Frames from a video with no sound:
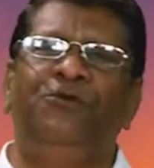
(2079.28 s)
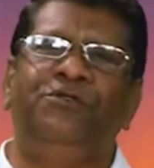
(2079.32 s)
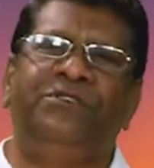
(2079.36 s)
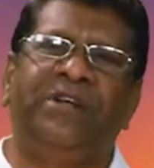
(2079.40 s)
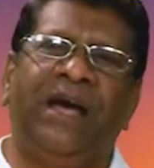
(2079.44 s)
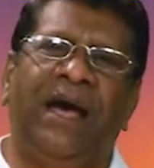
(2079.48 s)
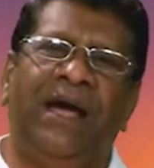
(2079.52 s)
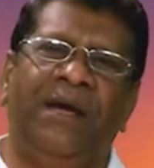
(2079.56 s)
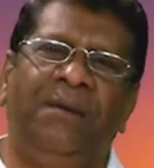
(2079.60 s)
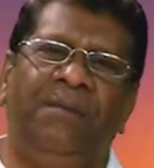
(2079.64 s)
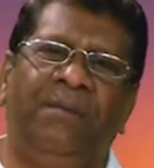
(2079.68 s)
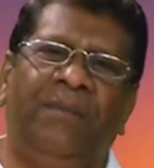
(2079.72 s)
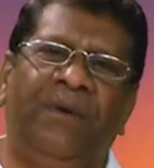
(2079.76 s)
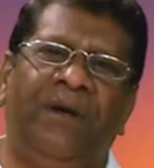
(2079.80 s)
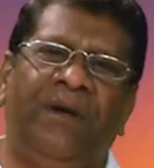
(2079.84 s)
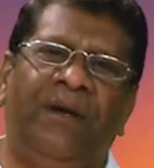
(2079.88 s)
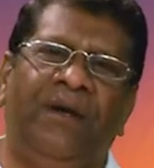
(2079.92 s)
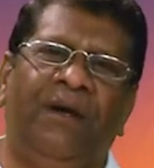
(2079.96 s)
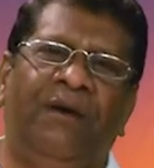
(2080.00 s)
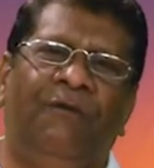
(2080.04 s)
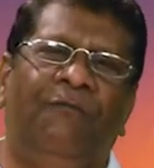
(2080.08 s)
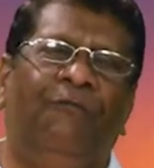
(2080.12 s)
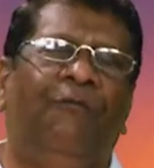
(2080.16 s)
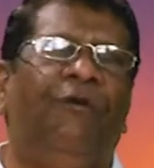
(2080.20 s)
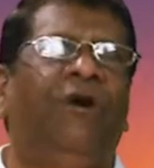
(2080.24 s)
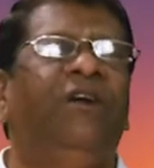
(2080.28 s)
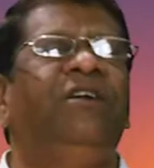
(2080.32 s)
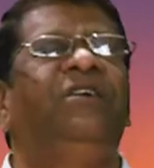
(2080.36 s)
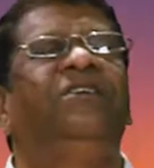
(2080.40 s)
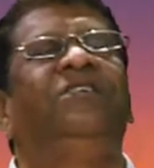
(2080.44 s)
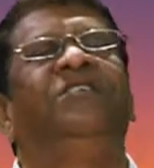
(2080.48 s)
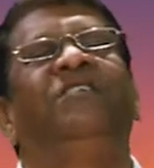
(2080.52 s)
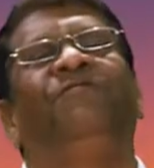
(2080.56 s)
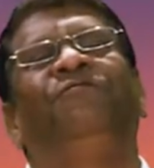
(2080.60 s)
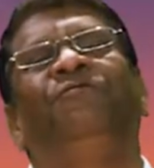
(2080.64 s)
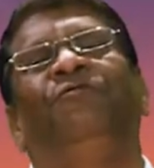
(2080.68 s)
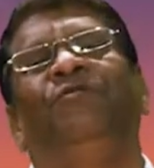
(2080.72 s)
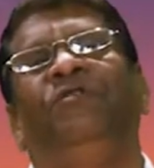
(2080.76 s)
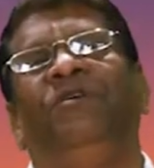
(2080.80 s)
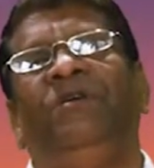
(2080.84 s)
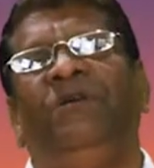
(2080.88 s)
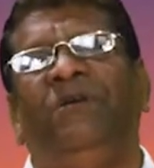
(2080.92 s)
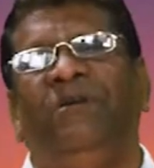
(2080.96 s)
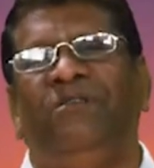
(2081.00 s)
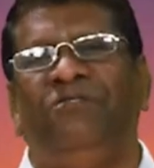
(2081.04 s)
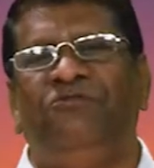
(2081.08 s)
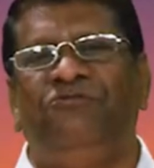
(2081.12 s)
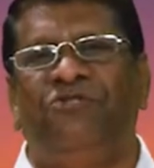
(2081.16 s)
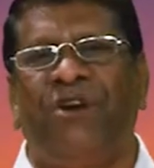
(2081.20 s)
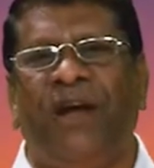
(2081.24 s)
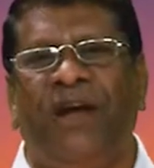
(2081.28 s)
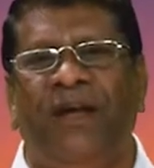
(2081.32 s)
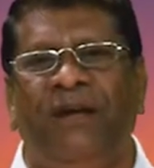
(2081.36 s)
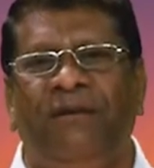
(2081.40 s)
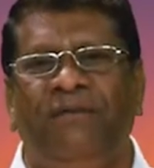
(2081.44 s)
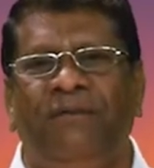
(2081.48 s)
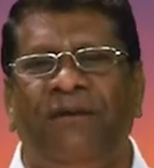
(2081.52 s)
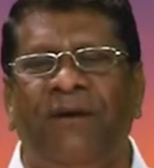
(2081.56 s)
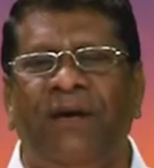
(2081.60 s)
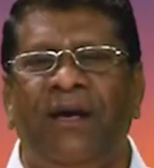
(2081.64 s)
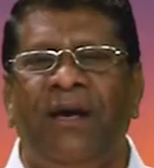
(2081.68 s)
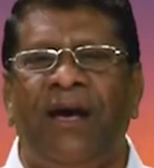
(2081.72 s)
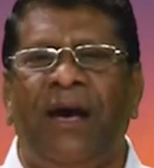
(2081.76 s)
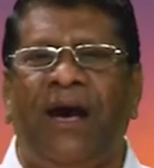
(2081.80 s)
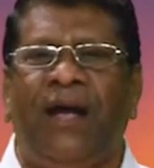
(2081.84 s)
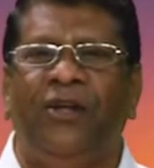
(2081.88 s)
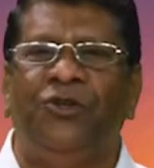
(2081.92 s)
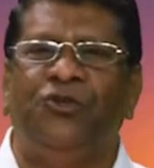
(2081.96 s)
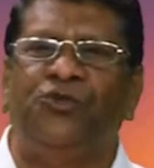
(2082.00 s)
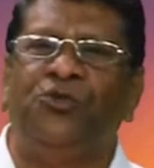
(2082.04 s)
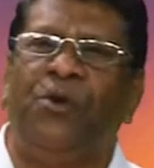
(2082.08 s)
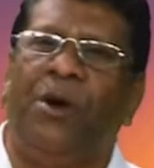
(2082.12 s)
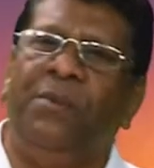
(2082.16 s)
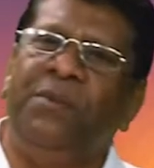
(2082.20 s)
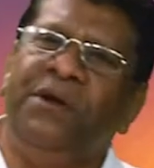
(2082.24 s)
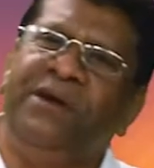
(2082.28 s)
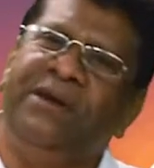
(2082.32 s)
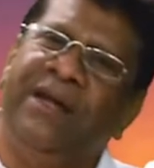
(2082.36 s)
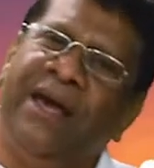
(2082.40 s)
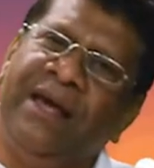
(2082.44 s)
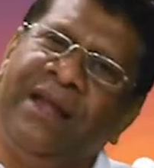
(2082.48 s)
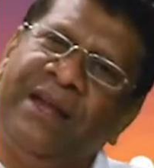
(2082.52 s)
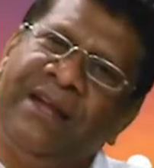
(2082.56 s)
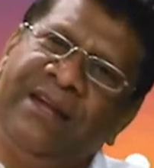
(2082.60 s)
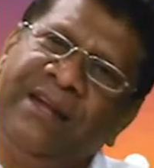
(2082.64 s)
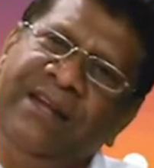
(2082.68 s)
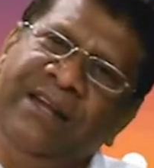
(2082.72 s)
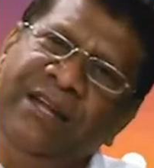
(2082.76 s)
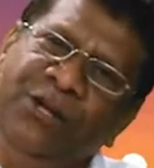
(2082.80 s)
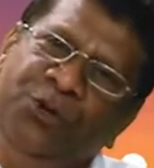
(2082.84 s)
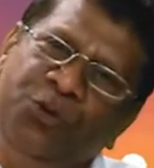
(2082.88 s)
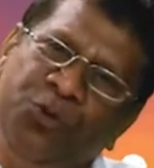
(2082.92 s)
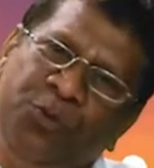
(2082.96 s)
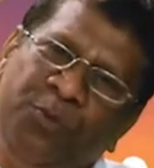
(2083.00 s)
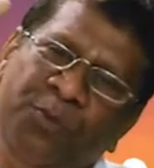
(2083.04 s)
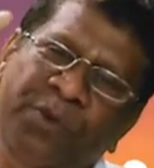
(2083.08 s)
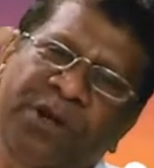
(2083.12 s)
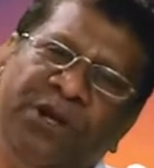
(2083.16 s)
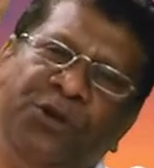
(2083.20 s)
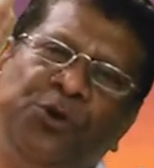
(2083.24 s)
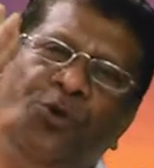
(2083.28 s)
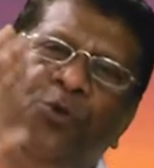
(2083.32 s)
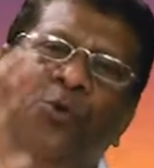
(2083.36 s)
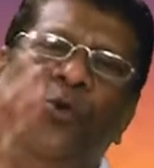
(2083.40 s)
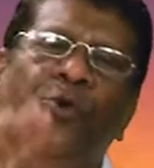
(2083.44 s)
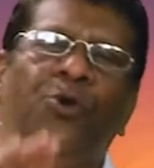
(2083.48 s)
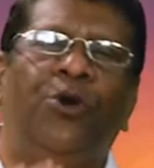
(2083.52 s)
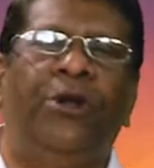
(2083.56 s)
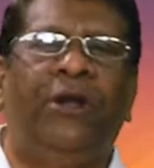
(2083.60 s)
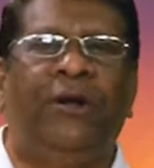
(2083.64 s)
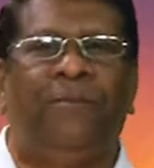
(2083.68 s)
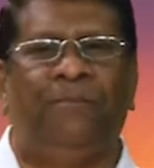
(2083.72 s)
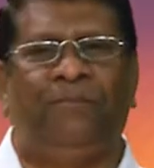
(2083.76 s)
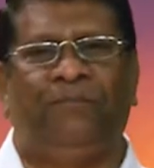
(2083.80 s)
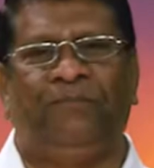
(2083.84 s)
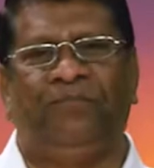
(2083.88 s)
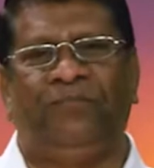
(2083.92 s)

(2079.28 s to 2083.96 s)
time, wonderful drive, and Swami directly took me to Gokulam.